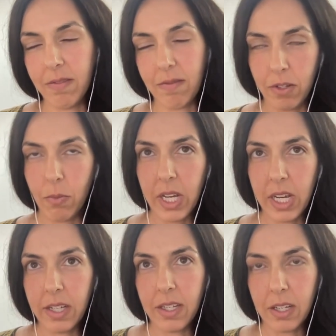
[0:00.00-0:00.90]
we
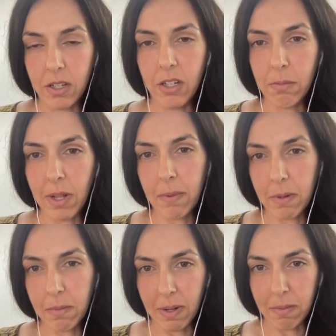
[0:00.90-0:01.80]
exist too, blah, blah,
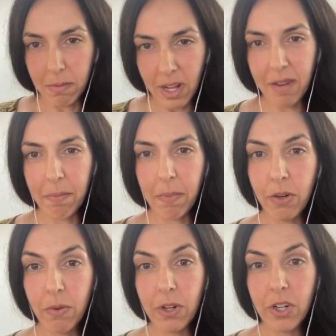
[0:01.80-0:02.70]
blah, blah, blah. But
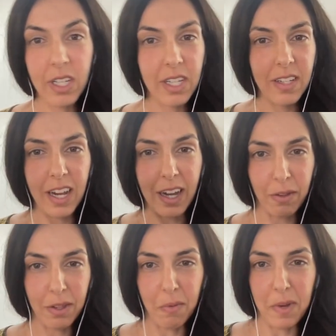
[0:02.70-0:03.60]
you would just take
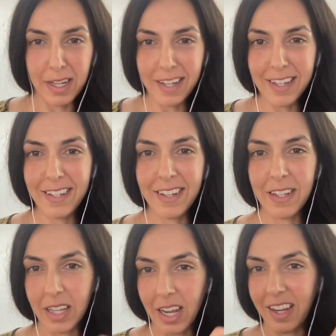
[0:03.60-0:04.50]
out the we exist and
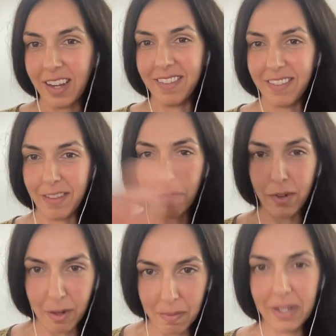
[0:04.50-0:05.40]
say the
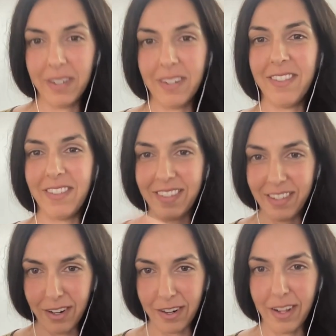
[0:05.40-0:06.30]
verb
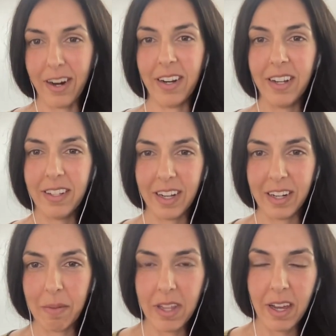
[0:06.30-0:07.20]
start there. That
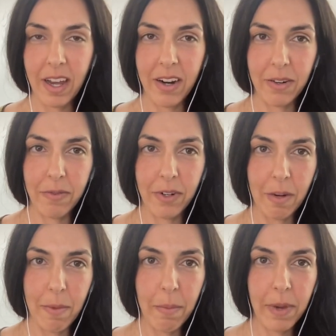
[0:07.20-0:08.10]
could be the header awesome. for your
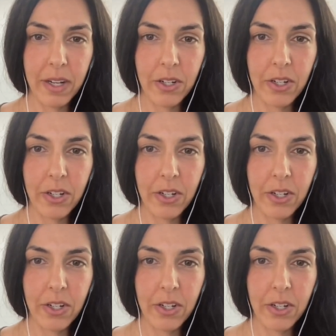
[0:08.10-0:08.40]
about page.